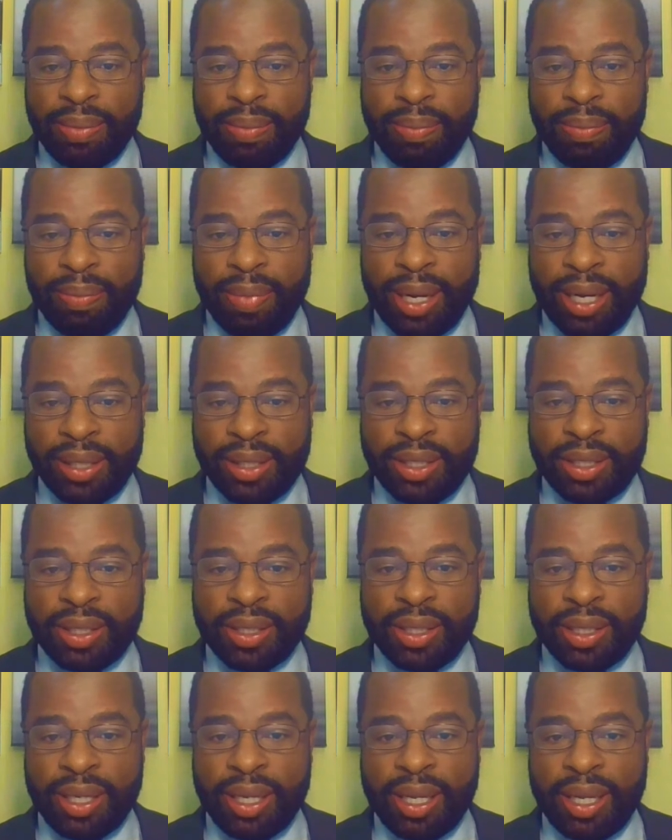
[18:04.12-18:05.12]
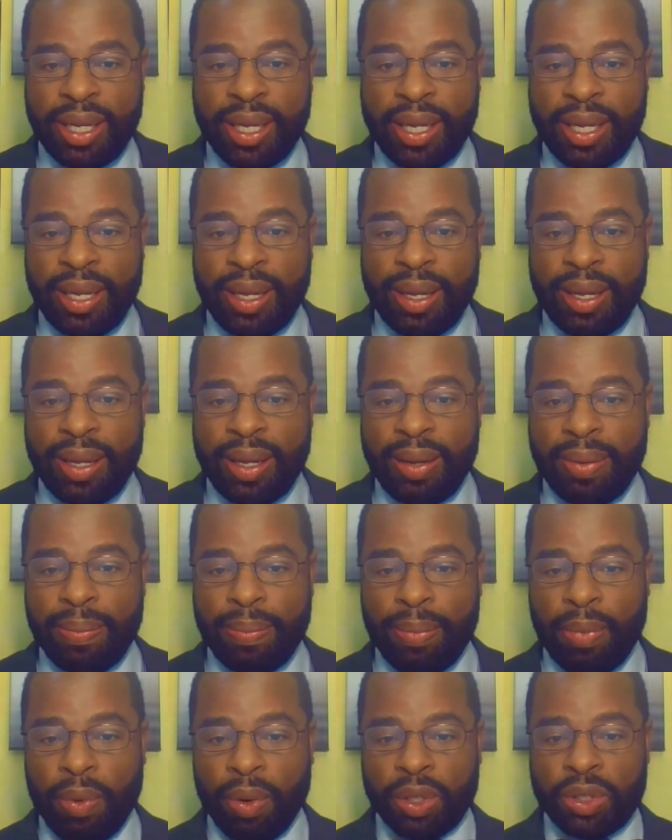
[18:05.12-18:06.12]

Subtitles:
much more